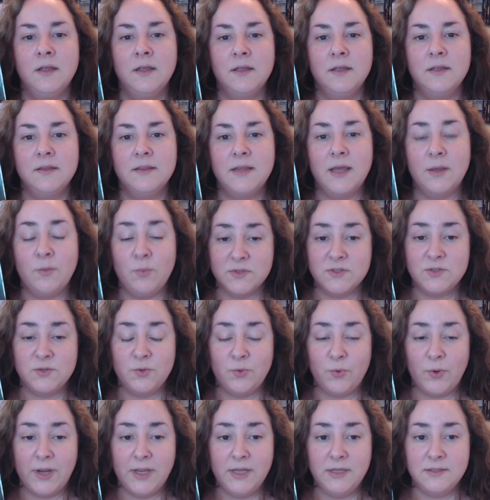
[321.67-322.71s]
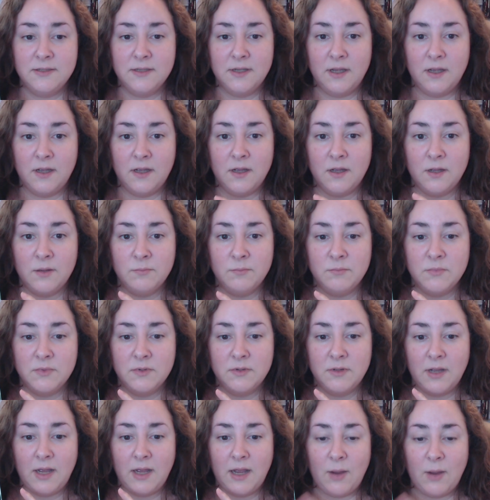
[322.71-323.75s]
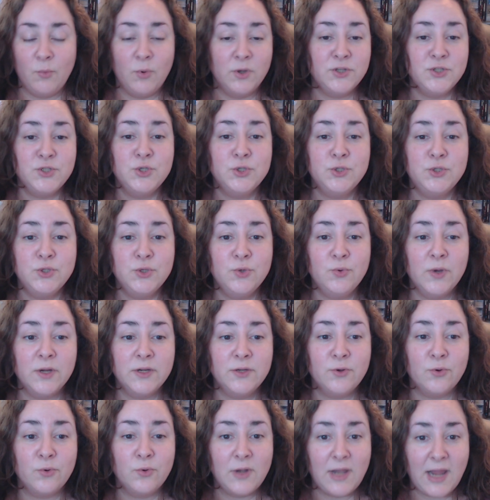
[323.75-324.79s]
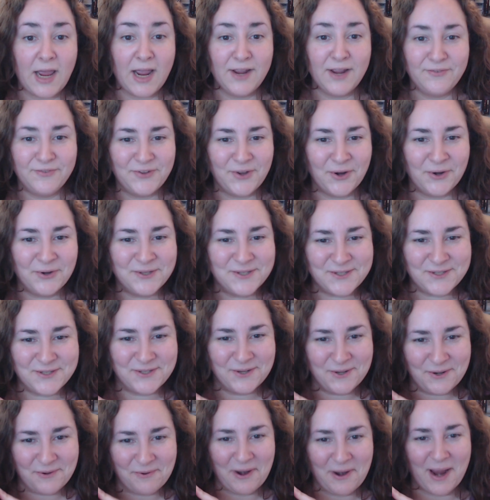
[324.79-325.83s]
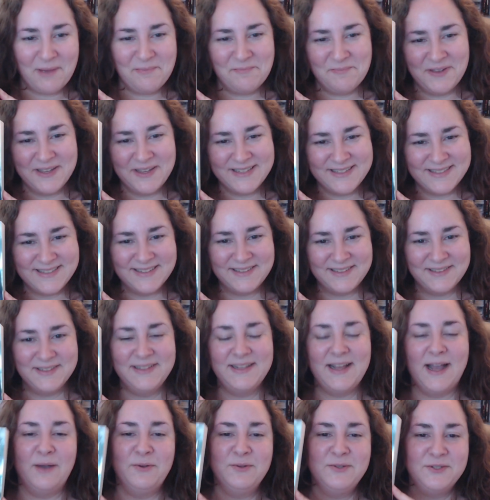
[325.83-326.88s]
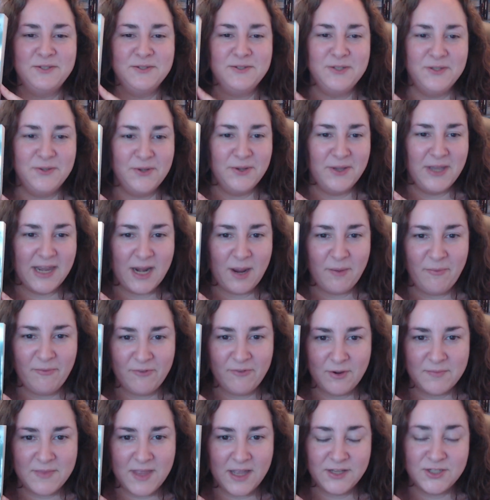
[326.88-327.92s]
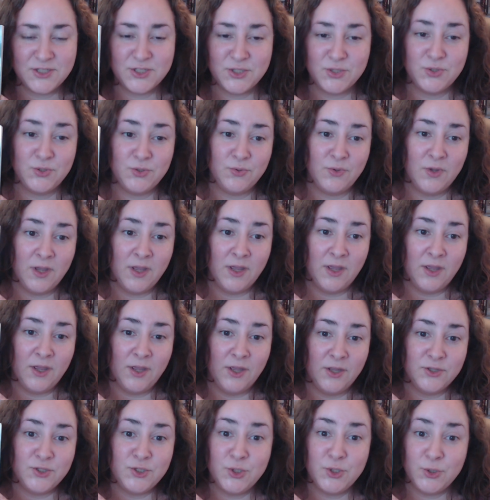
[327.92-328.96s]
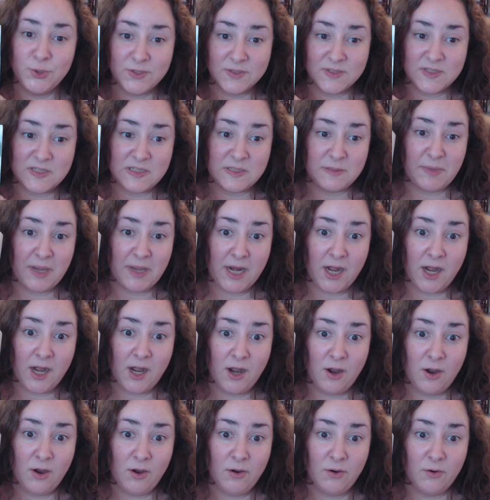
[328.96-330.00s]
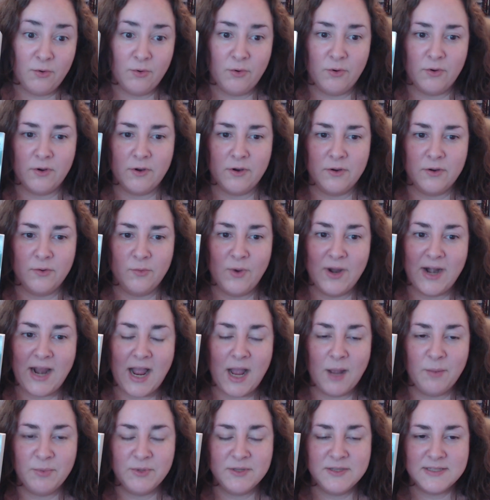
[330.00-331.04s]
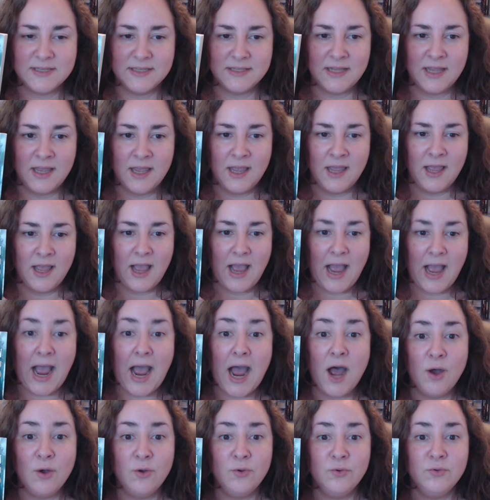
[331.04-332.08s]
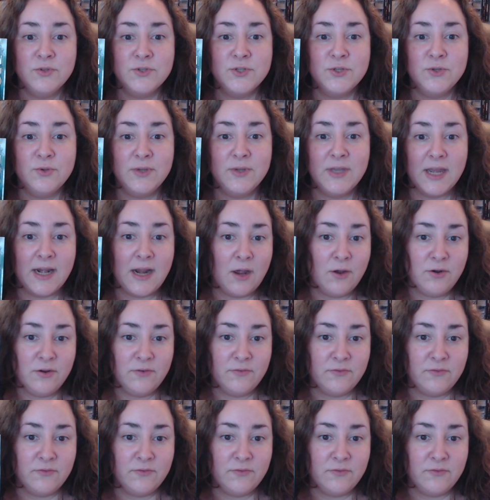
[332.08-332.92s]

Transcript: That was great. What do you do when your life turns to crap? Basically, how do you get up from that? Do you despair, or what happens, and how do you get out of